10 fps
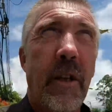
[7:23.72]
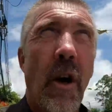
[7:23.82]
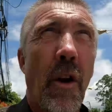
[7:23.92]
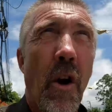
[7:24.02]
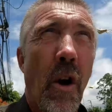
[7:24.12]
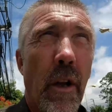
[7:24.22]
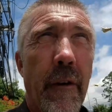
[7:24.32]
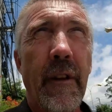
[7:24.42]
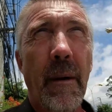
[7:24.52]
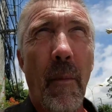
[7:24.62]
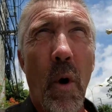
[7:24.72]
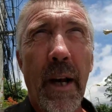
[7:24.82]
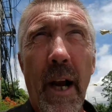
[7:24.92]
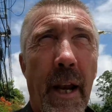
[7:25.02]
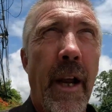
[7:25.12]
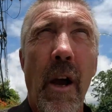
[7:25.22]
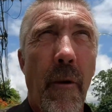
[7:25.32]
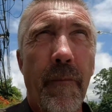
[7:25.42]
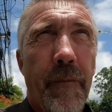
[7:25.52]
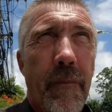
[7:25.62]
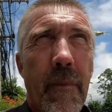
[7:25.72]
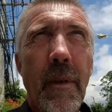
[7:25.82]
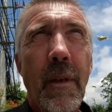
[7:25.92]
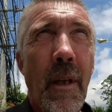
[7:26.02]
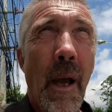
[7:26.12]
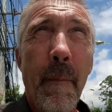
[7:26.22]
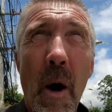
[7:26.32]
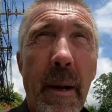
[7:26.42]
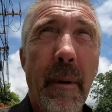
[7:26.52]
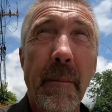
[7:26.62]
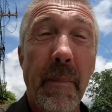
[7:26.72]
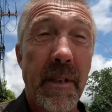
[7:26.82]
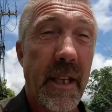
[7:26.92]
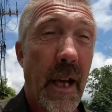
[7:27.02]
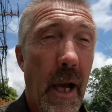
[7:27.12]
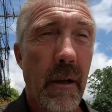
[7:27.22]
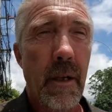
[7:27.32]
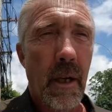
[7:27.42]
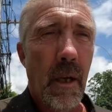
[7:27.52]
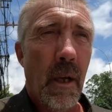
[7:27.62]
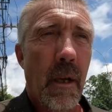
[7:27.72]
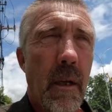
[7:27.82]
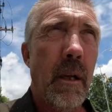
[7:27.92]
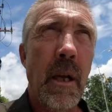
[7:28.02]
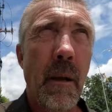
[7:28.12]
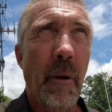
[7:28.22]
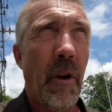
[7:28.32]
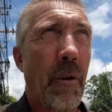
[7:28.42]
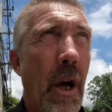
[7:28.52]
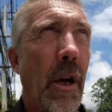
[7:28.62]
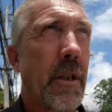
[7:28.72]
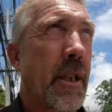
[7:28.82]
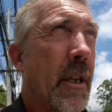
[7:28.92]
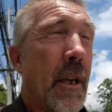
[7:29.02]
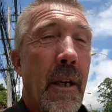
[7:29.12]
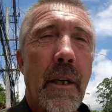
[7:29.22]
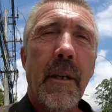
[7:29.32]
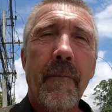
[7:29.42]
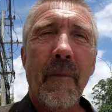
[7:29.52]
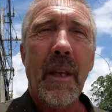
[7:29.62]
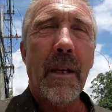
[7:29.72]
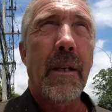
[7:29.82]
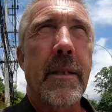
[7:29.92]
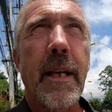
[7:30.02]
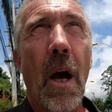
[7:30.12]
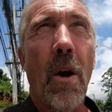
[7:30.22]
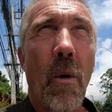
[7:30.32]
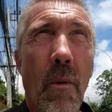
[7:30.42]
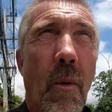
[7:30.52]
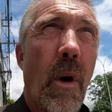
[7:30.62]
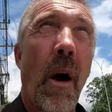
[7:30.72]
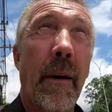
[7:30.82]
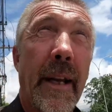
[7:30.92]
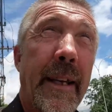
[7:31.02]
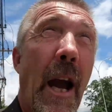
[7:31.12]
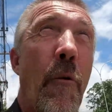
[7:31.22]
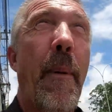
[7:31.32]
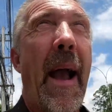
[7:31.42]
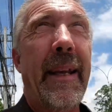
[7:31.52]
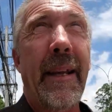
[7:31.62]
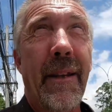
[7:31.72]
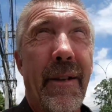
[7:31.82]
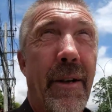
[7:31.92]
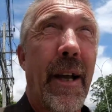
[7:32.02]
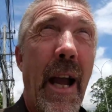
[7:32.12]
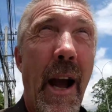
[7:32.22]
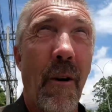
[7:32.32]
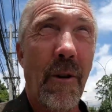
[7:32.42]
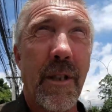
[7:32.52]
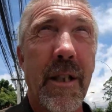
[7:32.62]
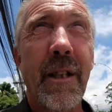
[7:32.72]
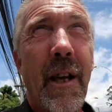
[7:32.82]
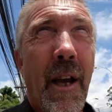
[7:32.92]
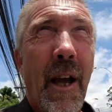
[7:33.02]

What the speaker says: I'd have got earlier in the morning, I don't know, it might have been busier, but who knows. So I'm going to go back in 3 hours